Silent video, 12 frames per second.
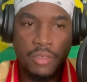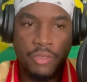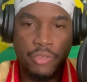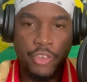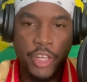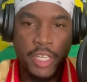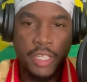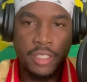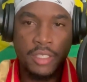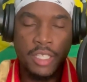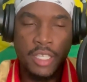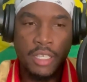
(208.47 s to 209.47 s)
ready the
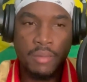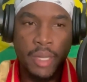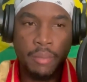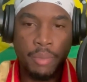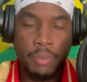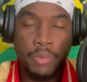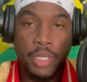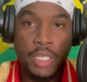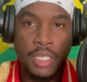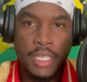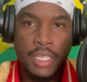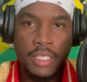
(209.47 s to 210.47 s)
team and prepare the
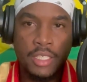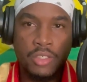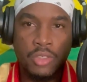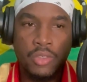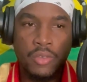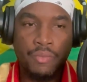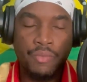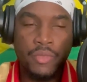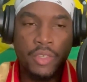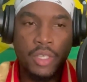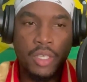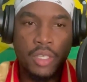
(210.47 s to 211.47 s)
ladies to
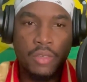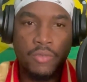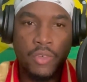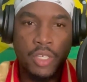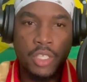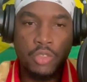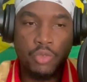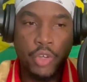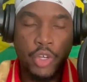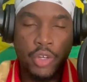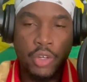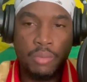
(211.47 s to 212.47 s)
for this
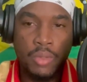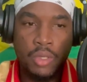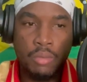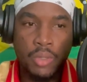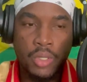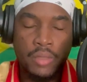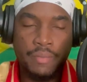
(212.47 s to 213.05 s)
World Cup, but